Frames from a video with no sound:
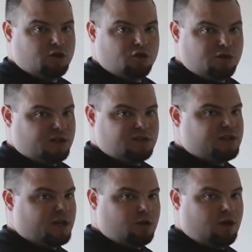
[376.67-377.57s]
Make sure he
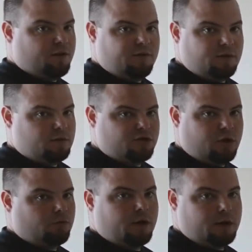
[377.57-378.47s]
doesn't take off and
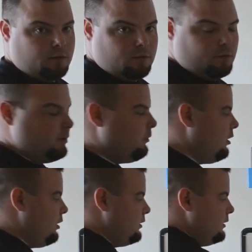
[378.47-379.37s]
start running with the
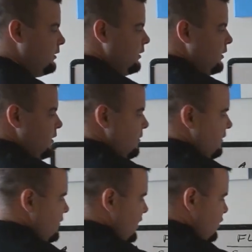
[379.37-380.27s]
ball.
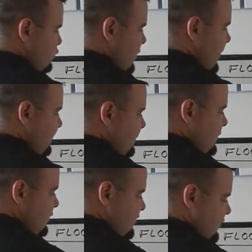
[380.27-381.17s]
But if he does
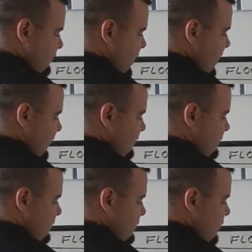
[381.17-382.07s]
drop, you still
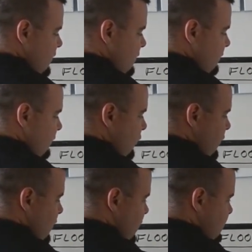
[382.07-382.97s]
got
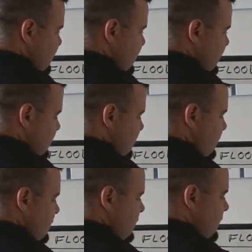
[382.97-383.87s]
4 yards,
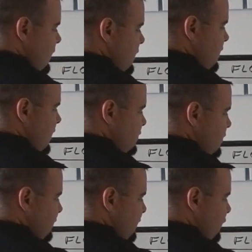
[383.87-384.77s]
and you got
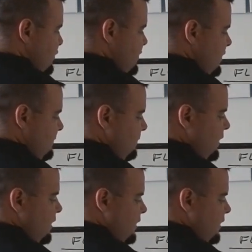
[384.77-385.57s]
12 to 14.